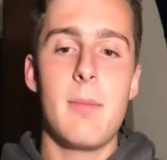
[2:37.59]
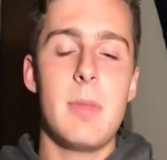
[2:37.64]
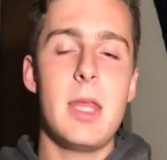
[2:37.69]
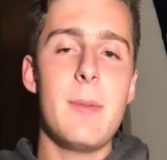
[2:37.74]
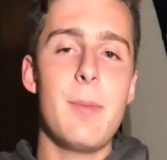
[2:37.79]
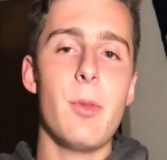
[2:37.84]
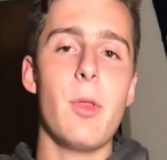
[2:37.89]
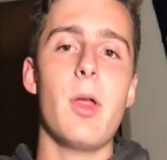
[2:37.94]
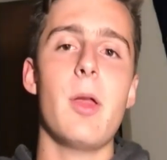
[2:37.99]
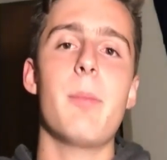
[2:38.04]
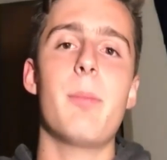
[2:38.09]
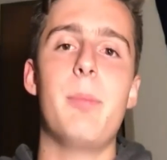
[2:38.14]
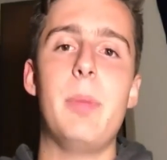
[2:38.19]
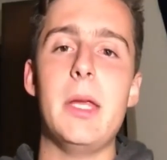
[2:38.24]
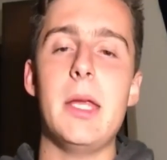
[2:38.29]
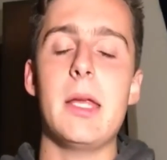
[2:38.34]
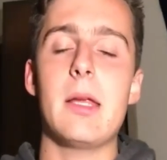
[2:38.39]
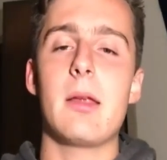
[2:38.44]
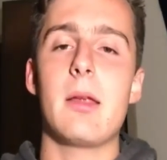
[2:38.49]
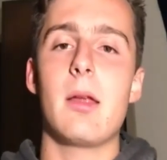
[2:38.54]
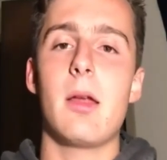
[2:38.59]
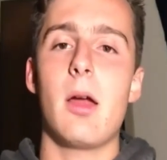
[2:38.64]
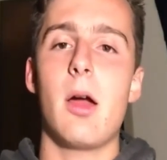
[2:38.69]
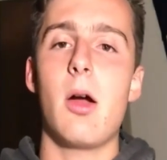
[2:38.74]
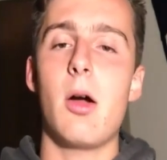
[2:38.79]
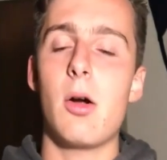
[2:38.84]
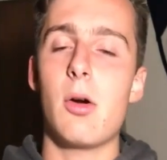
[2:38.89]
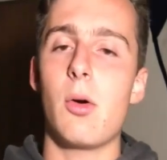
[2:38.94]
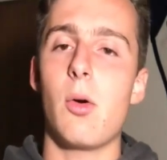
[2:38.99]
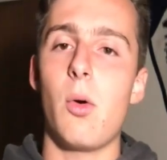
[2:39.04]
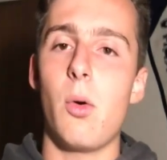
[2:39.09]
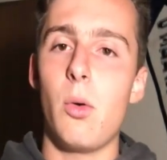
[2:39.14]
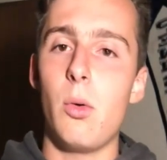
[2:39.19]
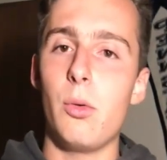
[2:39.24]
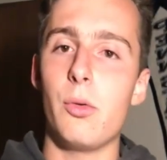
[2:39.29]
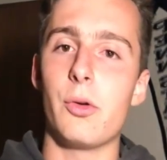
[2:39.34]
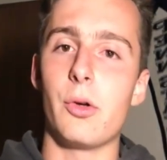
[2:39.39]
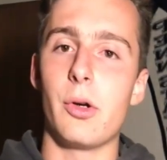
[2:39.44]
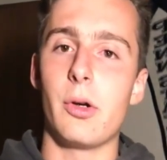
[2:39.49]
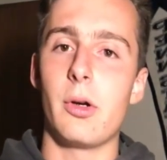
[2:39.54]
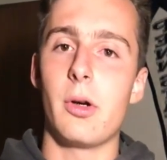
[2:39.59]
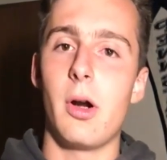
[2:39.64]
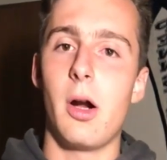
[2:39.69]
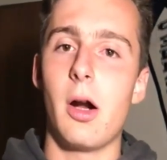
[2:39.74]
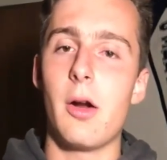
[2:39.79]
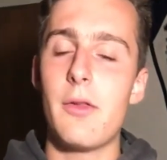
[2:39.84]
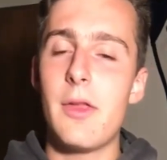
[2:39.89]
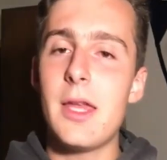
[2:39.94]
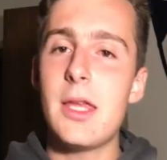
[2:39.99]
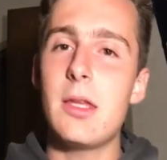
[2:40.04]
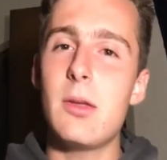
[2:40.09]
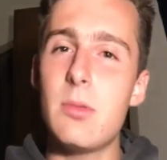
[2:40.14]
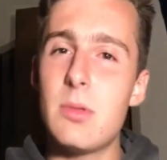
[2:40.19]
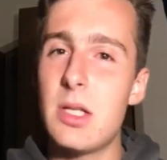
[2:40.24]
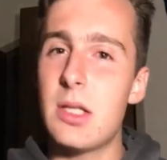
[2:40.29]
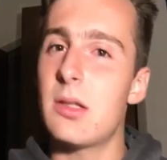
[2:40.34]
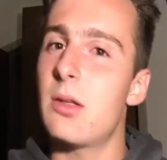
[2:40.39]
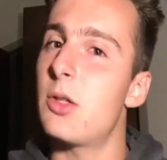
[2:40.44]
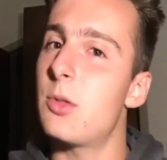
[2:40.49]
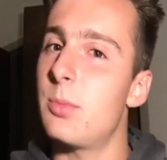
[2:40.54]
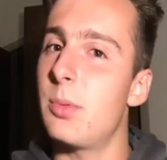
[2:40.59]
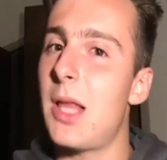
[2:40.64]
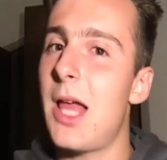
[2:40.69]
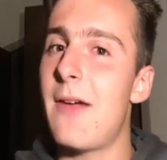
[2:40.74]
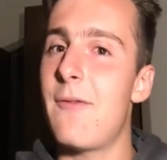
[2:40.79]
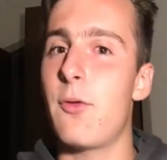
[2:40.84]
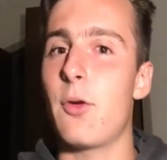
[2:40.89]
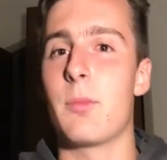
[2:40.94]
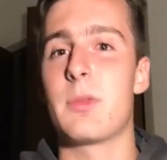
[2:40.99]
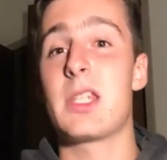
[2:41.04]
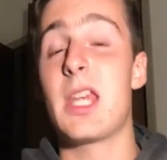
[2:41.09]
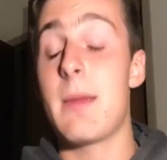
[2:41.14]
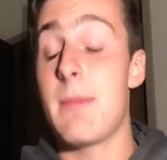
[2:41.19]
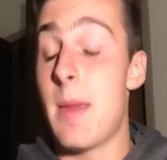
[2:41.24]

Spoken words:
people on Bing are older. Are they using those platforms?